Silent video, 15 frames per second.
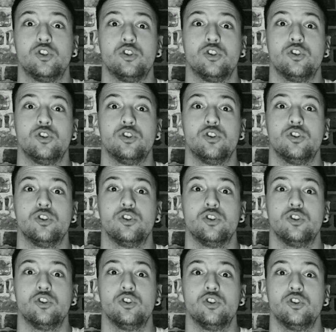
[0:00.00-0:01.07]

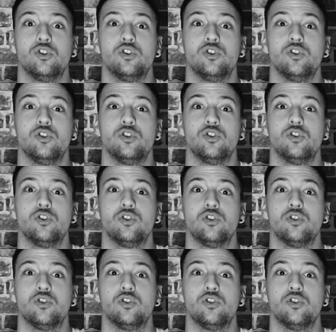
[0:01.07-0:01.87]
No one is speaking in this clip.